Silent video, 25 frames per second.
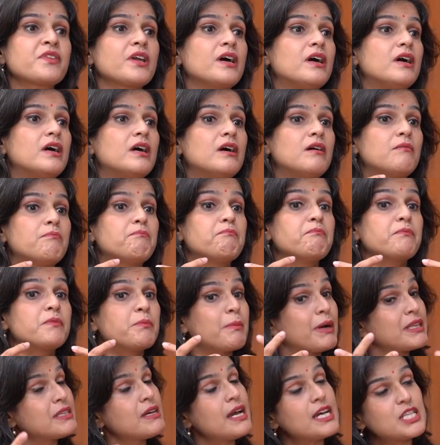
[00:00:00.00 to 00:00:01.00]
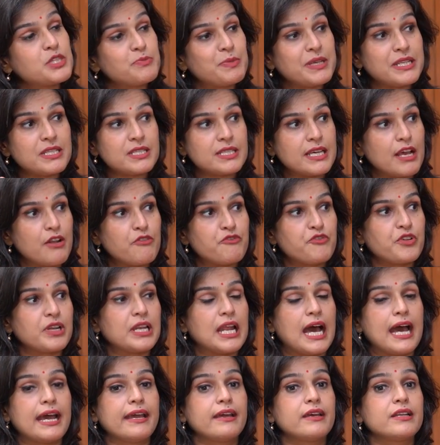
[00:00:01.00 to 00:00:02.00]
mother has been
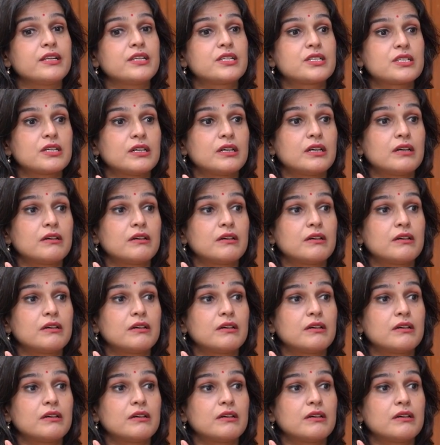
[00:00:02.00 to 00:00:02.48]
self-reliant,